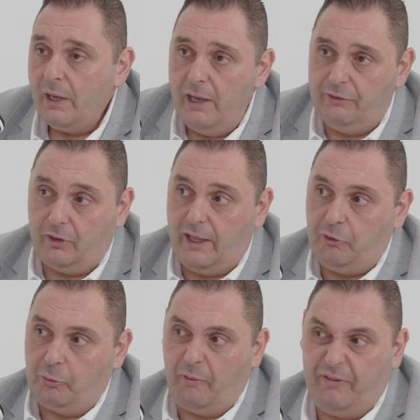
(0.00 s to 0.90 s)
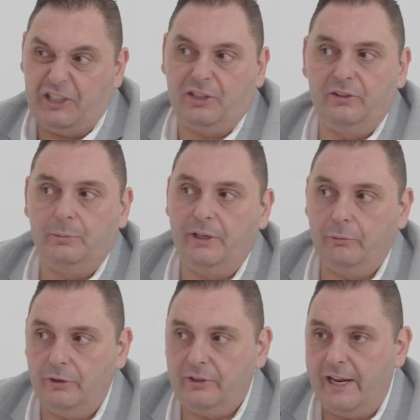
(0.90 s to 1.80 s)
is a level of professionalism in the
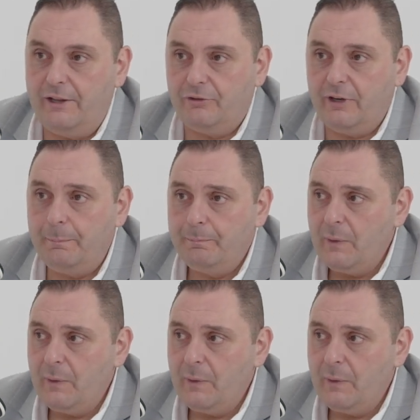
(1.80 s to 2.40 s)
real estate industry.